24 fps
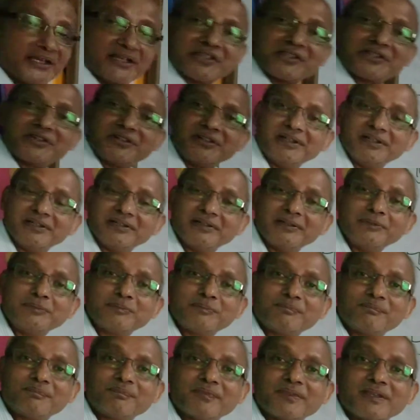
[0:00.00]
can see
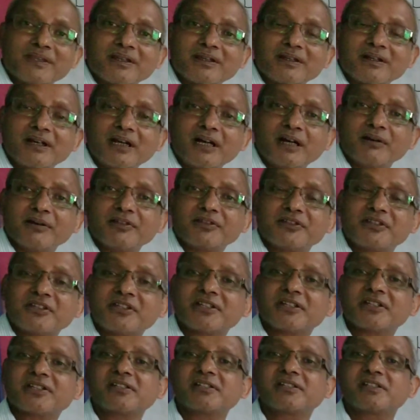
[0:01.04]
here, I was
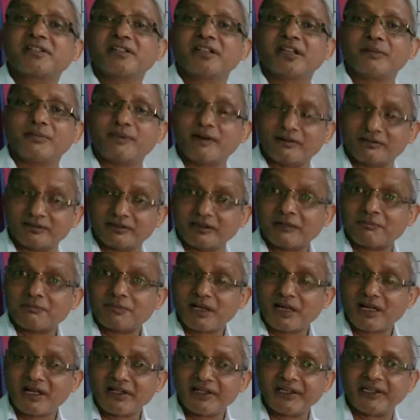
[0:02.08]
discussing about the
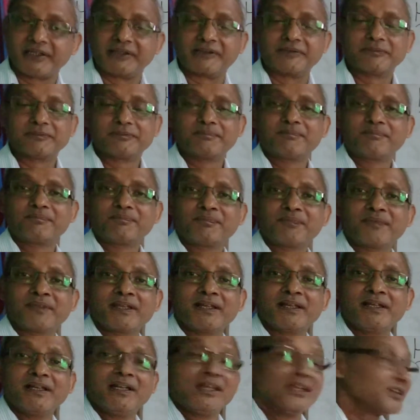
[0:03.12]
planning.
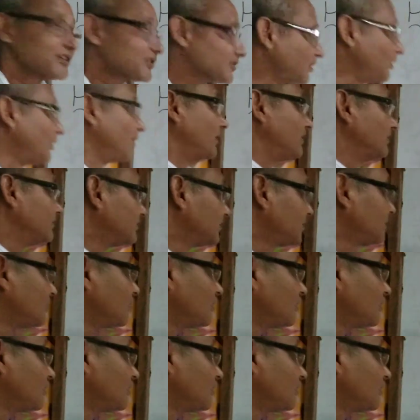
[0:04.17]
So,